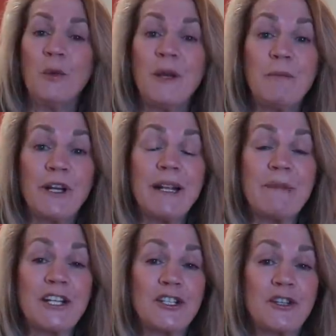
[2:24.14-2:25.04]
We pretty
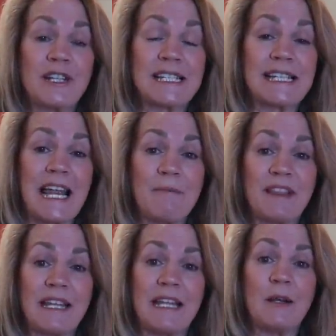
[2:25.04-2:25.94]
much do the same
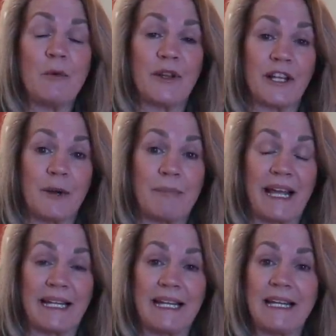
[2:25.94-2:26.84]
thing with our
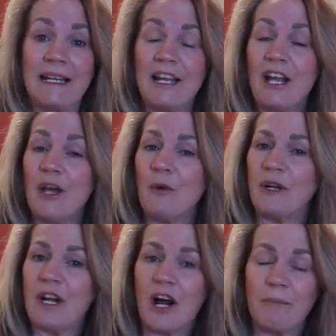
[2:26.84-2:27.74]
bedding.
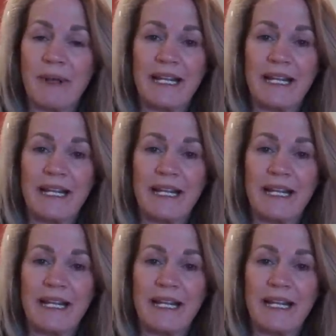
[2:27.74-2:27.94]
When our